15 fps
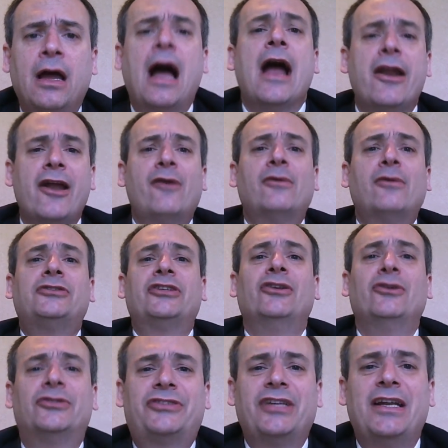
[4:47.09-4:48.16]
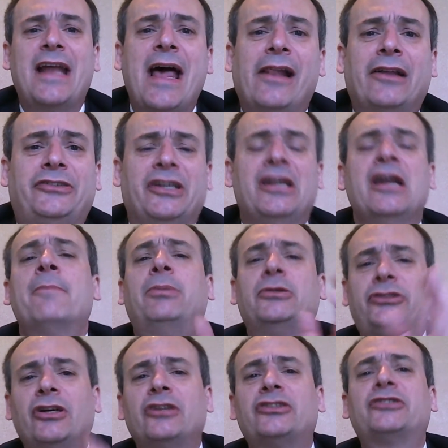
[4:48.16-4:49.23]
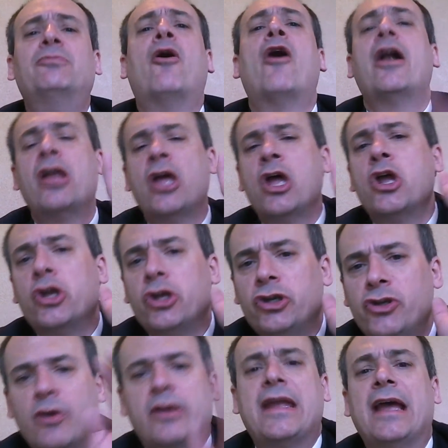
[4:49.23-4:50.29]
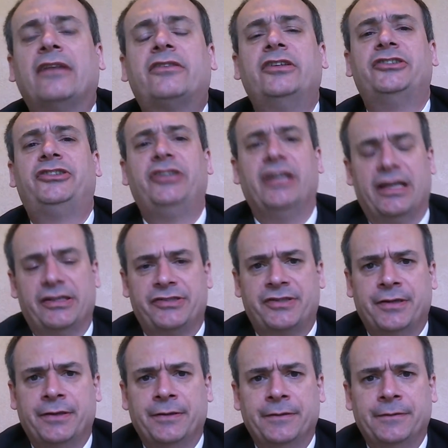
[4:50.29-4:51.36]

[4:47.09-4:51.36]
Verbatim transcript: I know it's a loose analogy, but you're smart. You get the gist.